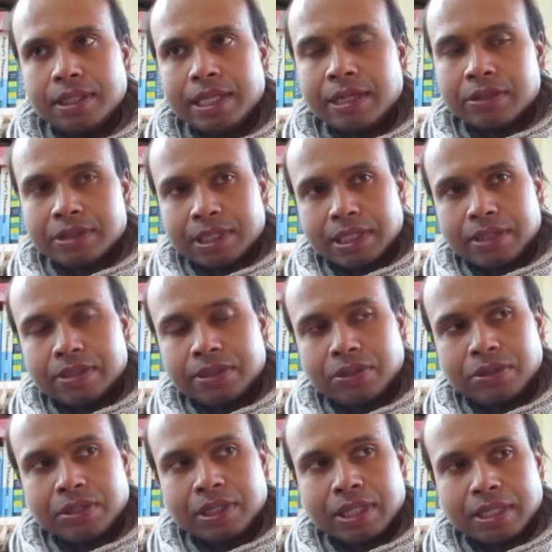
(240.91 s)
a gout attack, so you
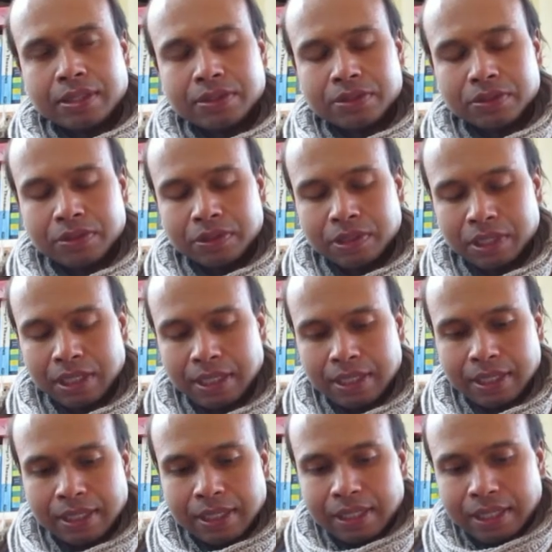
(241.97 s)
could cancel.
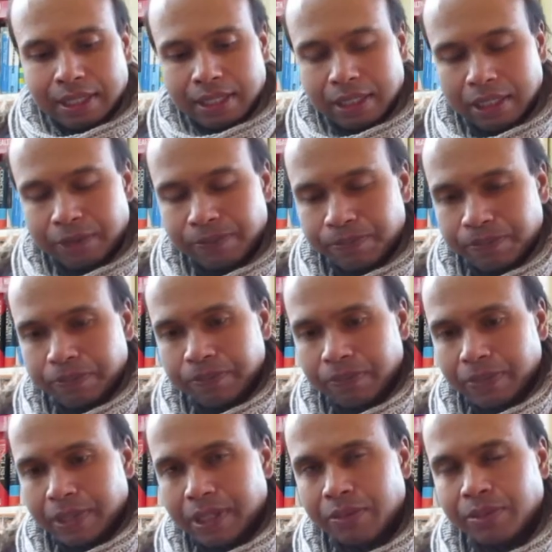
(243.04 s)
Um,
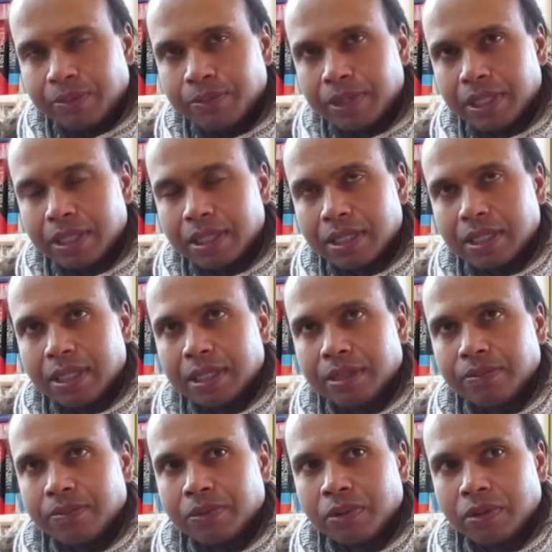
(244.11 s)
I remember
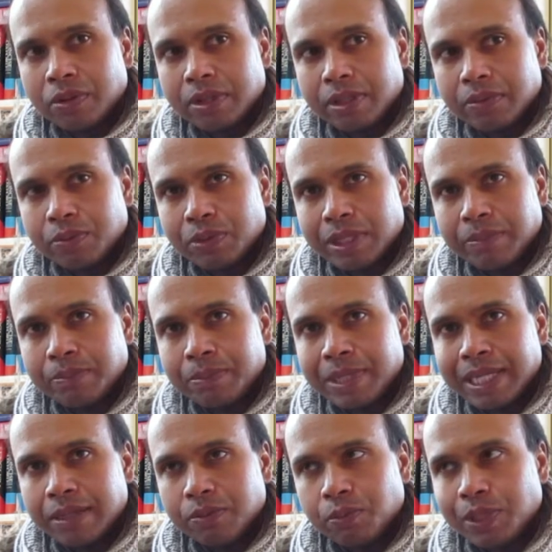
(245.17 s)
um, when I
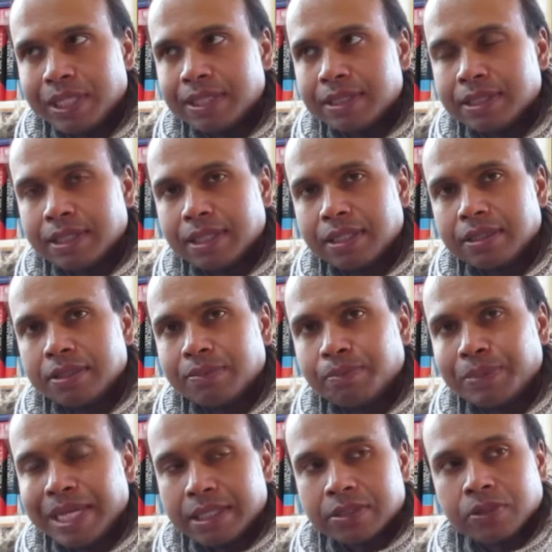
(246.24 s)
met, went and
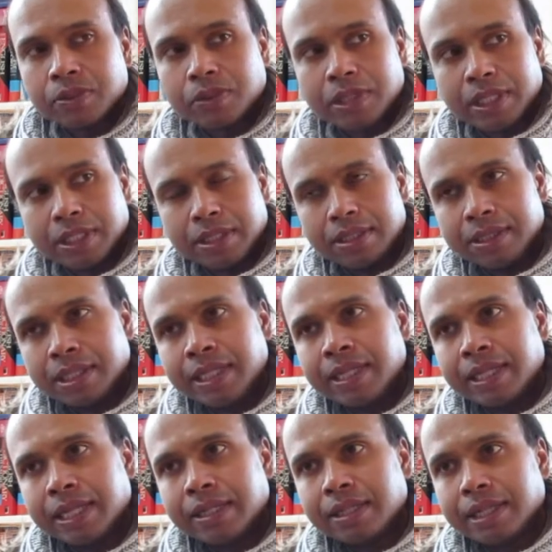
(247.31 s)
met Hawkins, he had
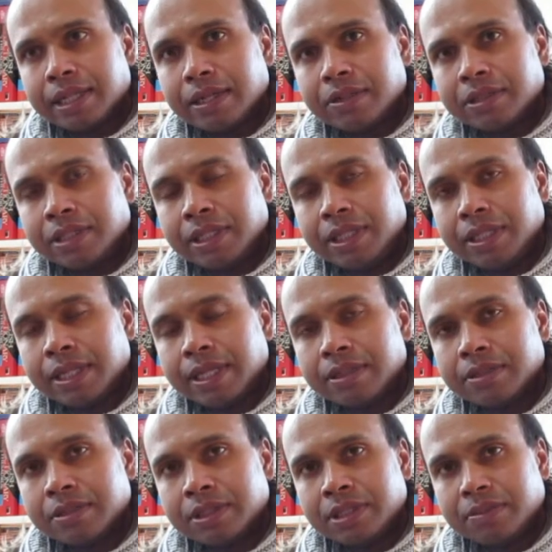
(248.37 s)
had gout and he'd
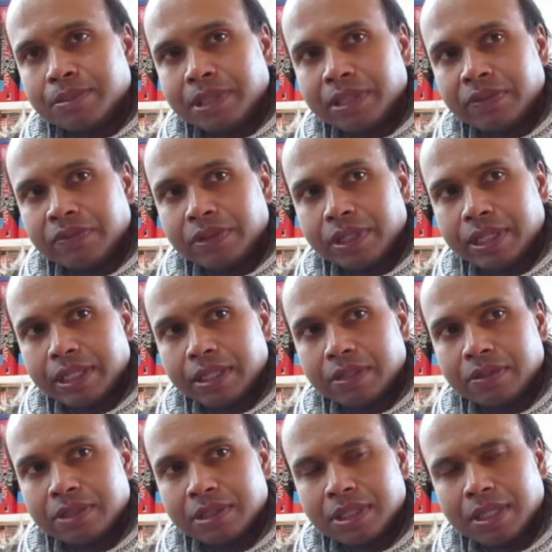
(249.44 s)
cancelled his belief in
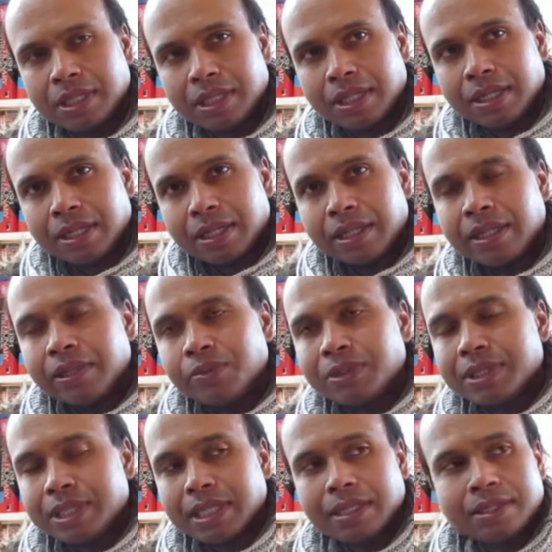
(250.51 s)
gout. I think he
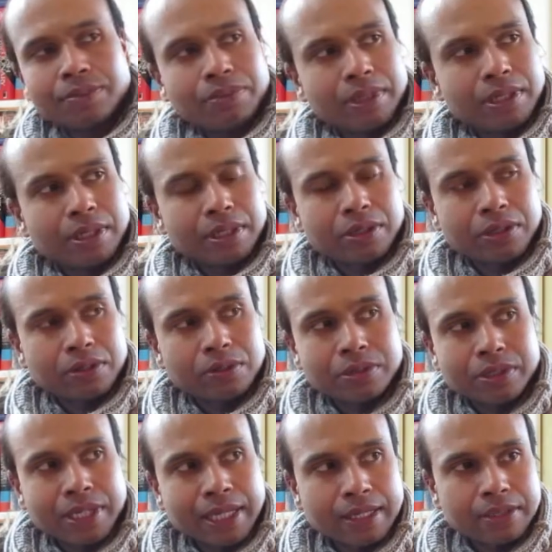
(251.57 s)
would say something like you can
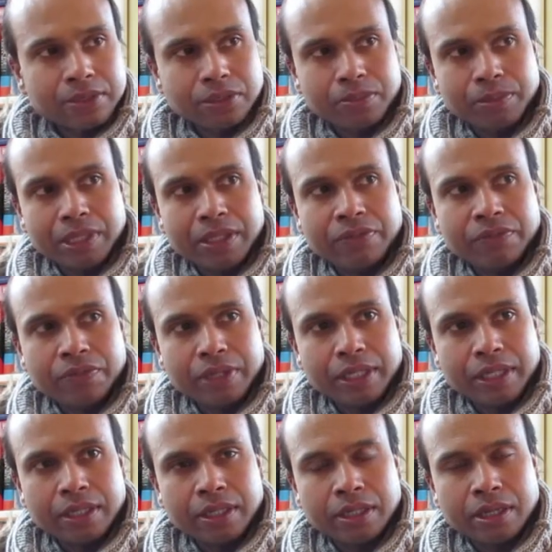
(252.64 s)
also cancel your belief
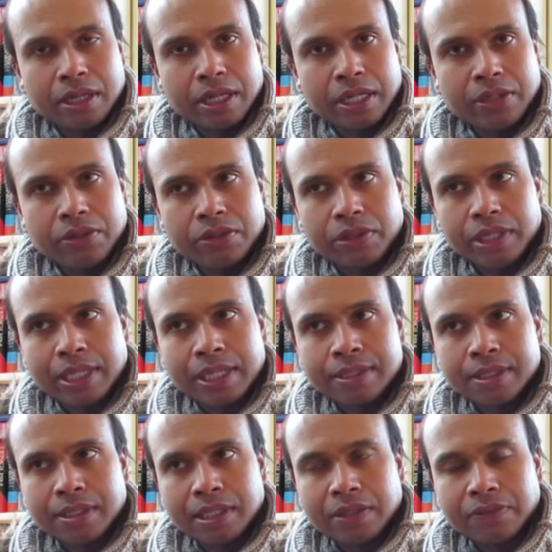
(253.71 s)
in high uric
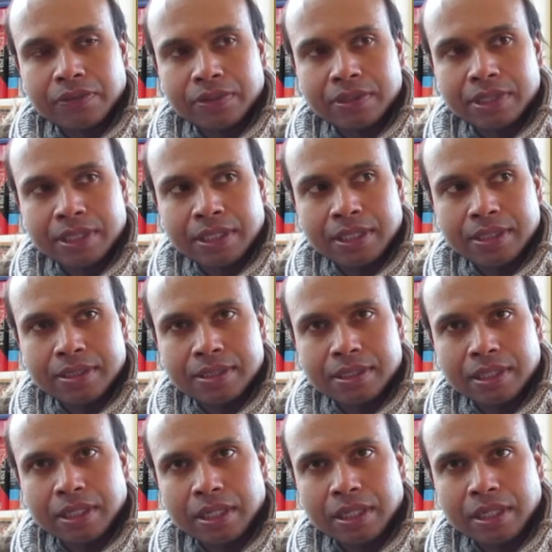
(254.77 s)
acid levels and his